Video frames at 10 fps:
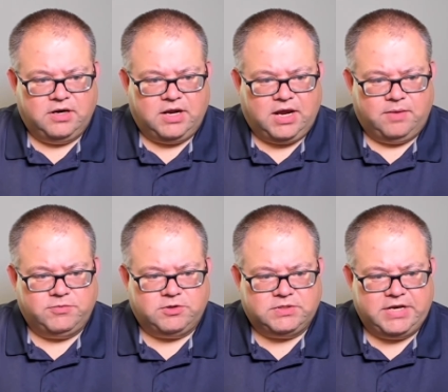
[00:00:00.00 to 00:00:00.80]

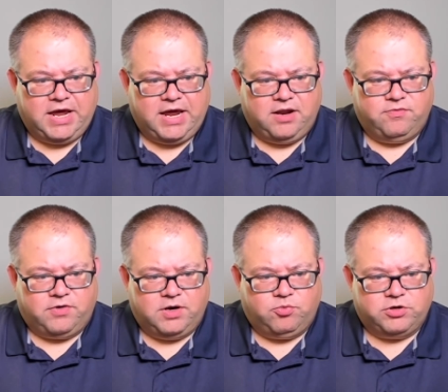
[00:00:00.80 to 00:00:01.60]
So it's not a
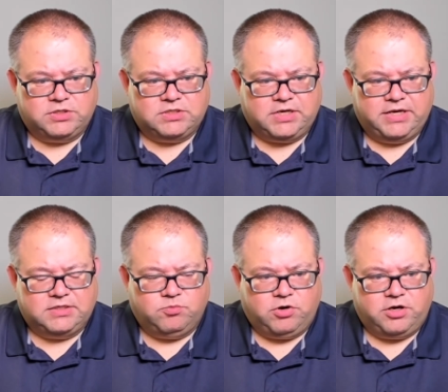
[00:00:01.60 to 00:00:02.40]
very precise
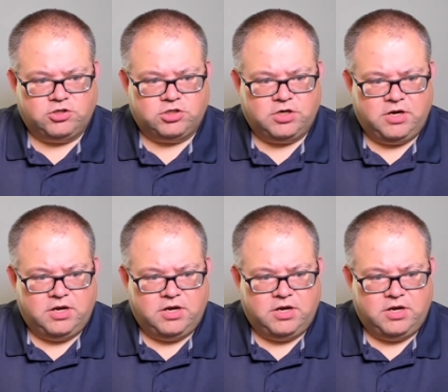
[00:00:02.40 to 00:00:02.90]
brush.